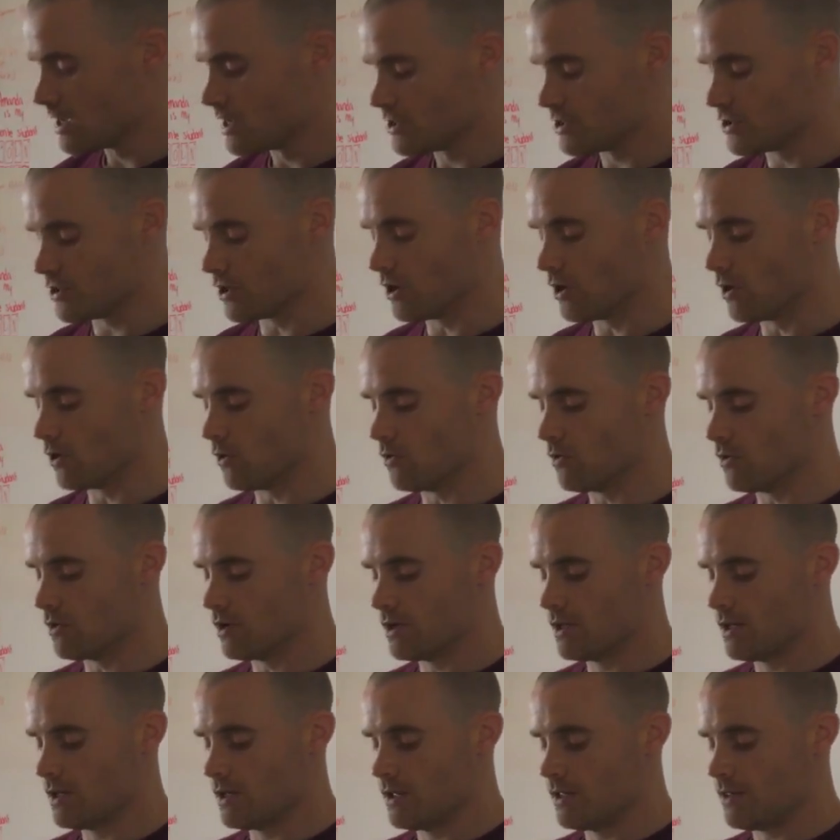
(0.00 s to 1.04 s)
So
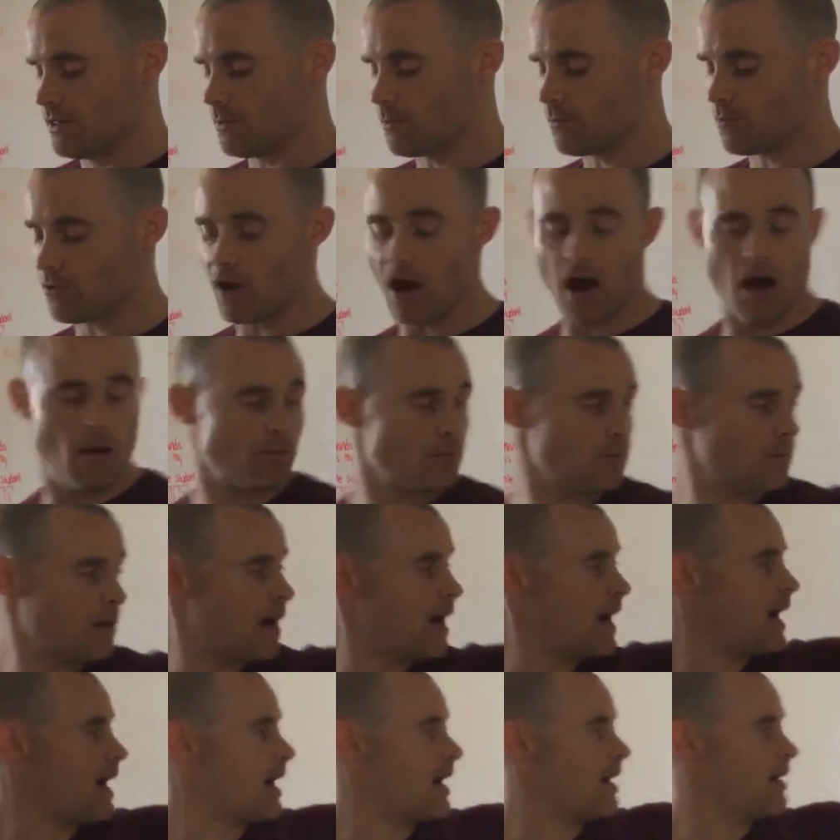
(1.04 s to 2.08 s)
the problem
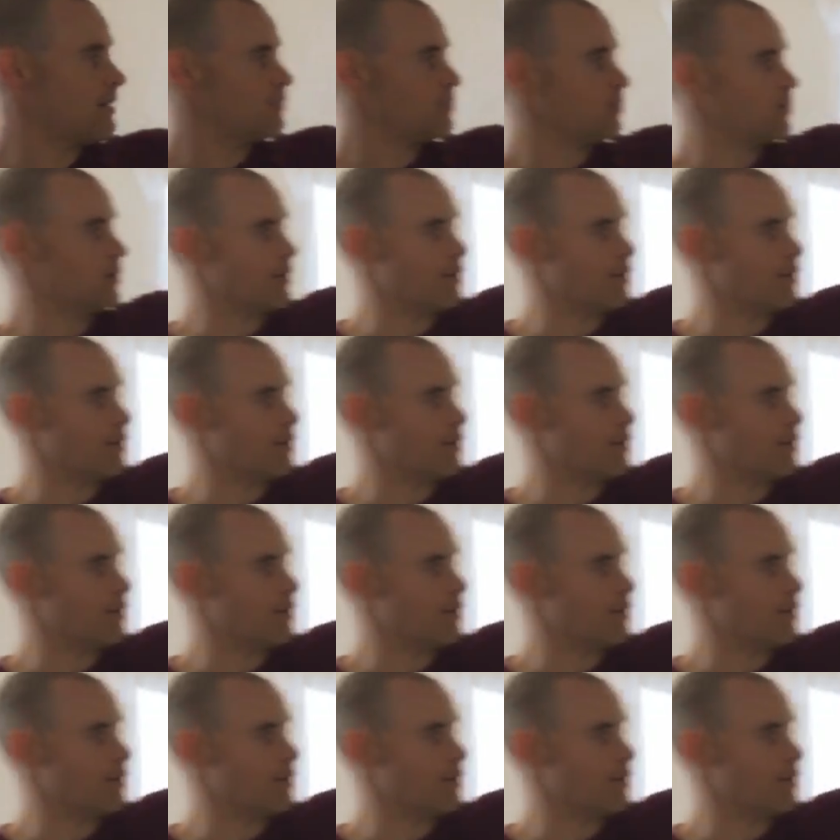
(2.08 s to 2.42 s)
I have